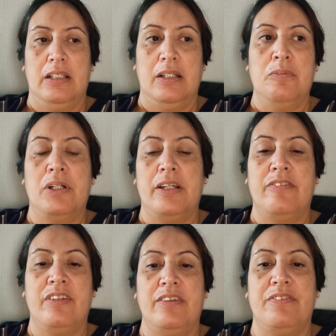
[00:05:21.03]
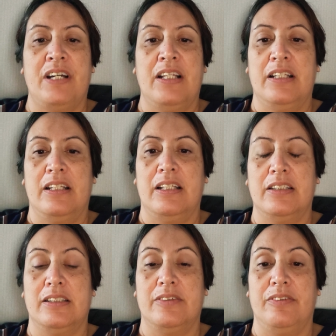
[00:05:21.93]
and what Heavenly Father
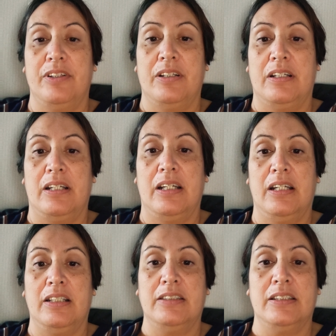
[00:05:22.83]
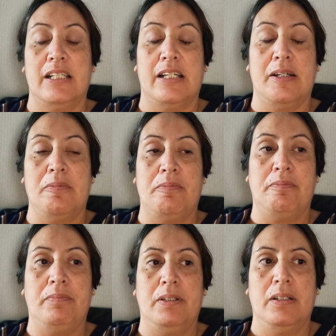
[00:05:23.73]
thinks of you. And
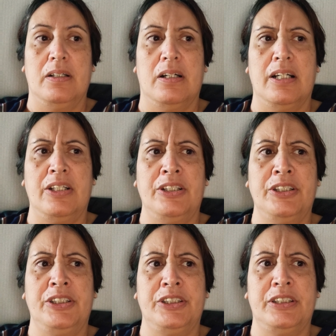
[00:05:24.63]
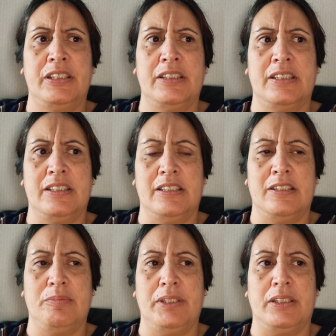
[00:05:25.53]
I urge you, sisters
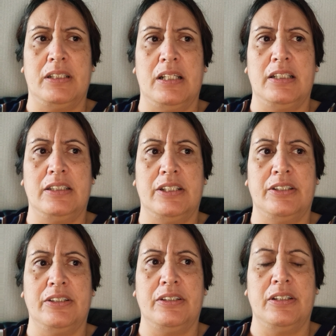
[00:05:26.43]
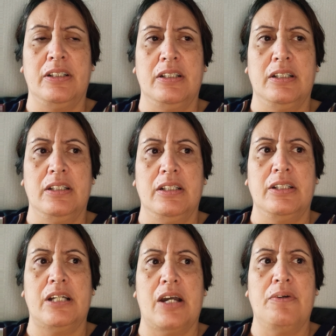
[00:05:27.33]
especially, to
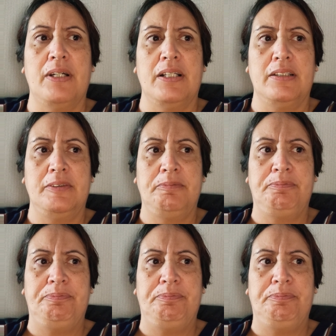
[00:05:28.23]
go in,